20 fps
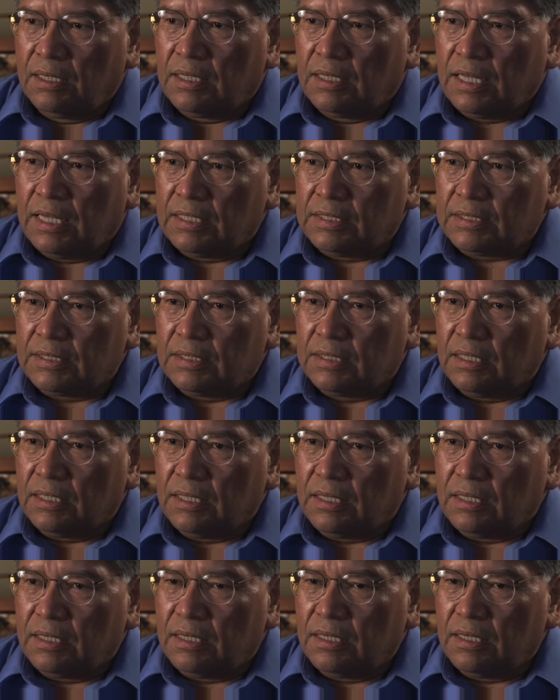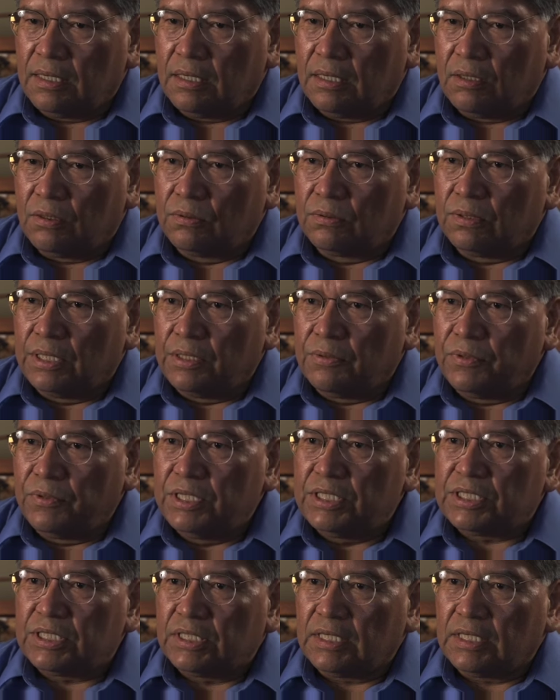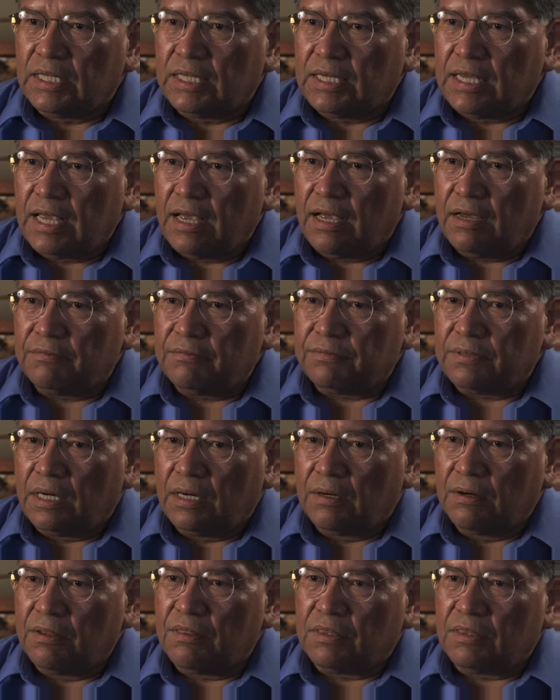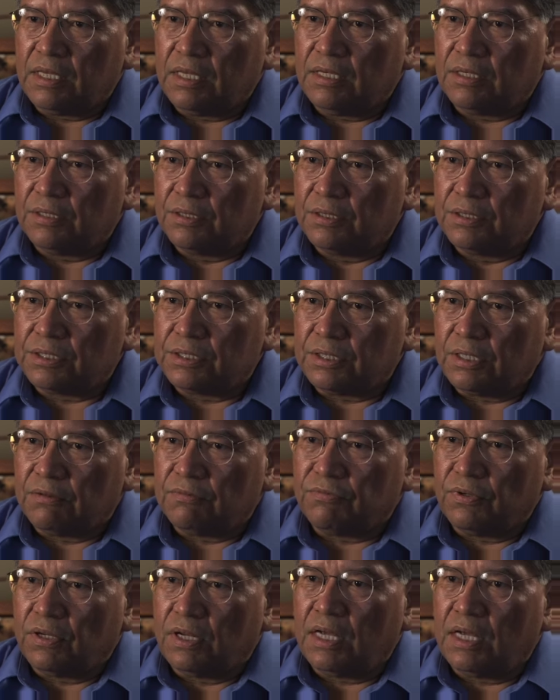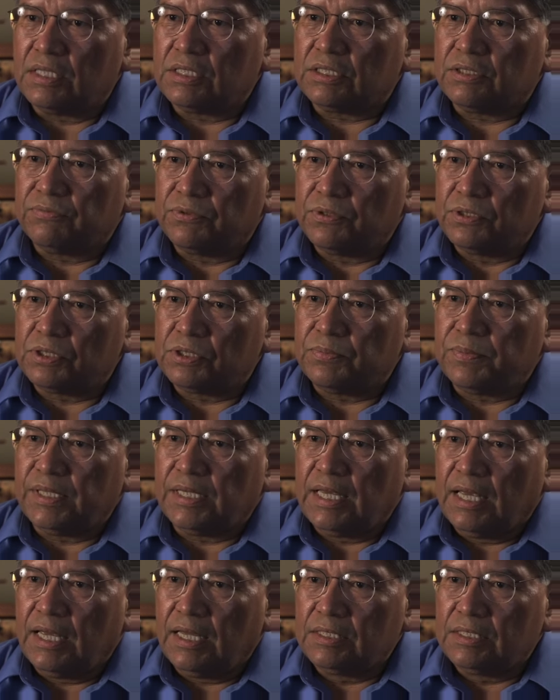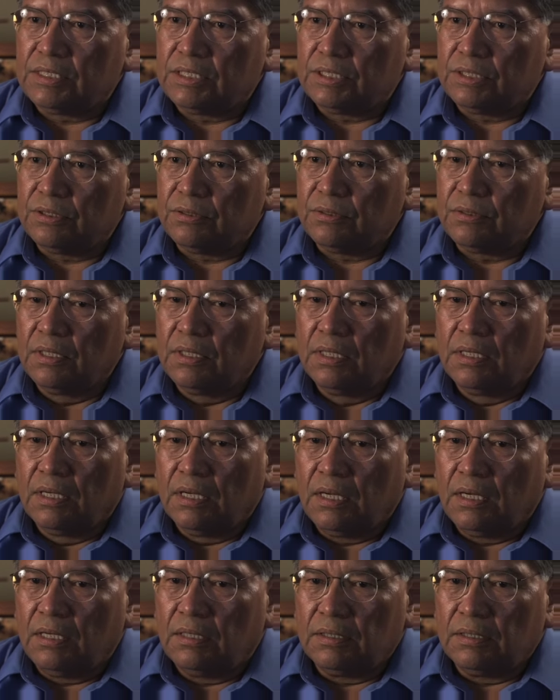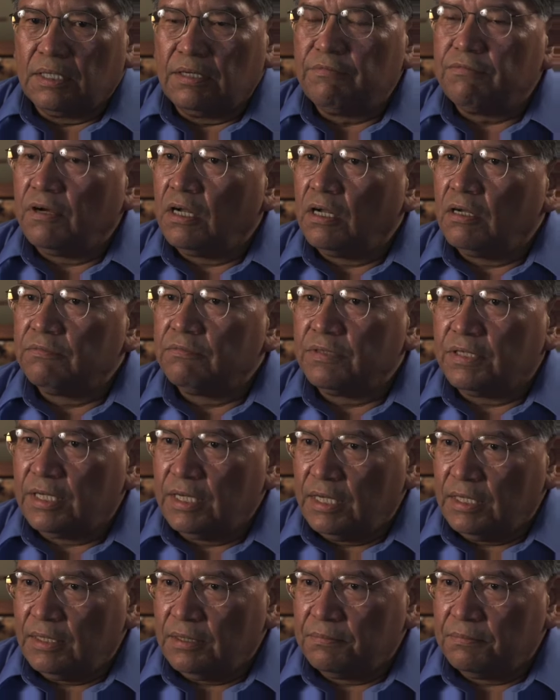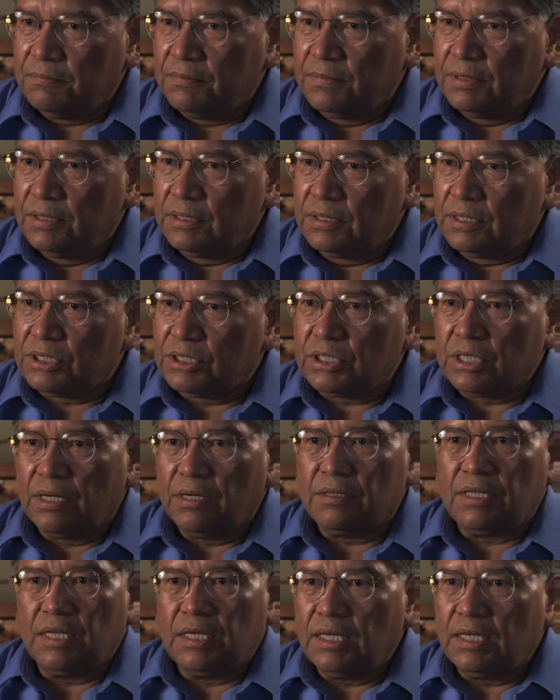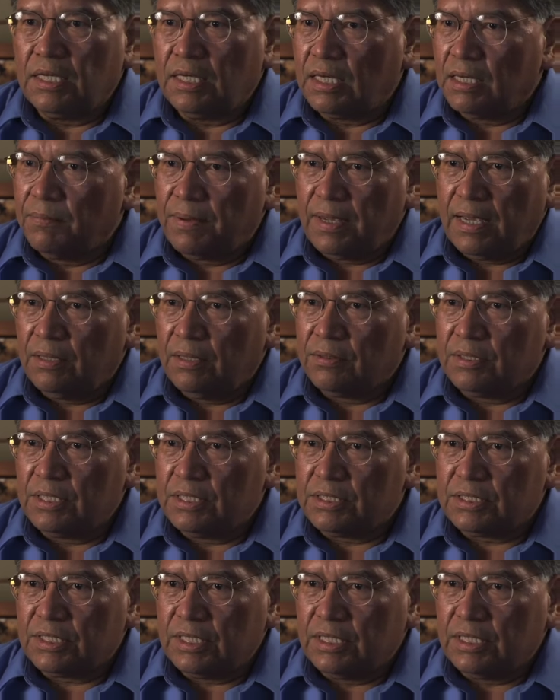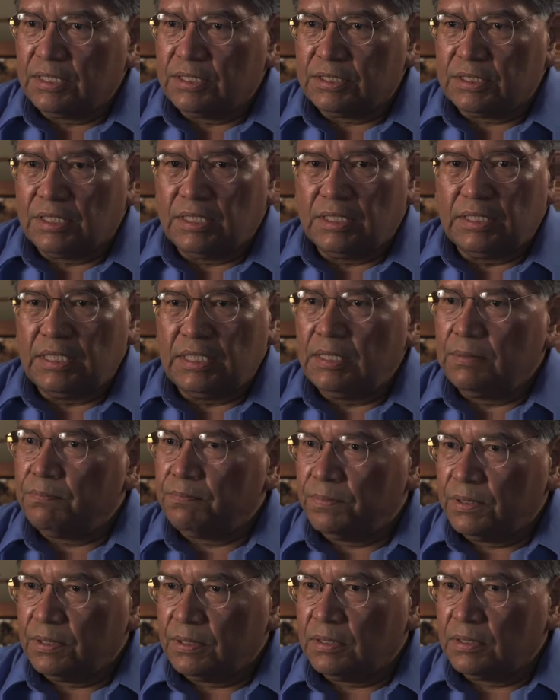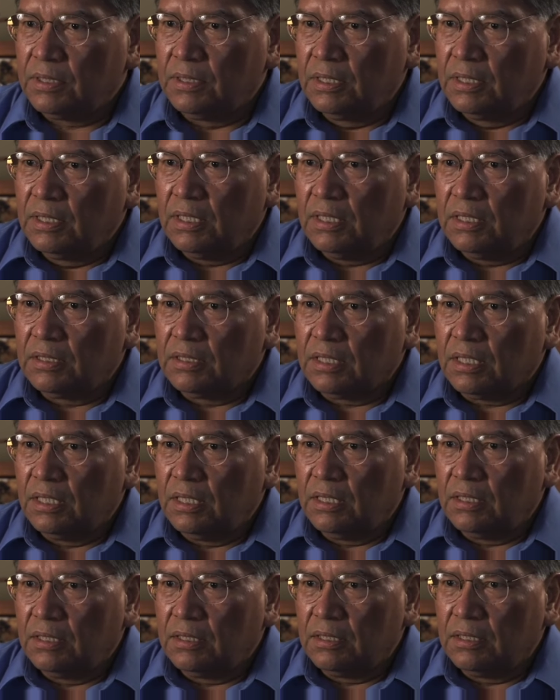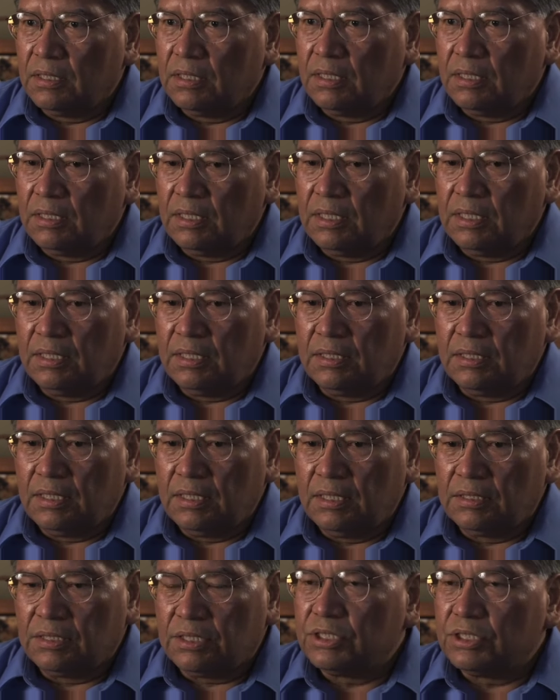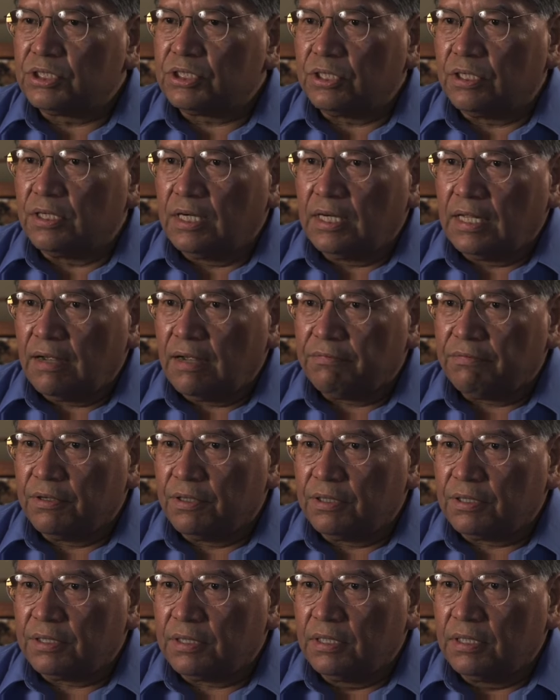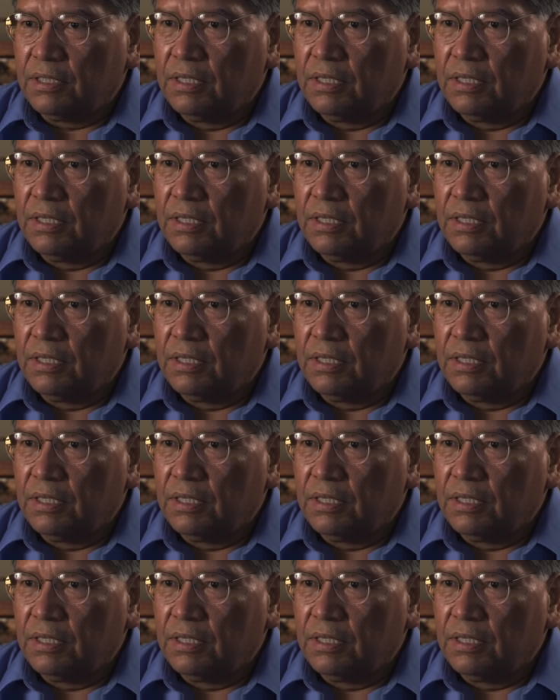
That only recently have our thinkers, our philosophers began to evolve again, to start thinking about these things in a deep and in concerted effort.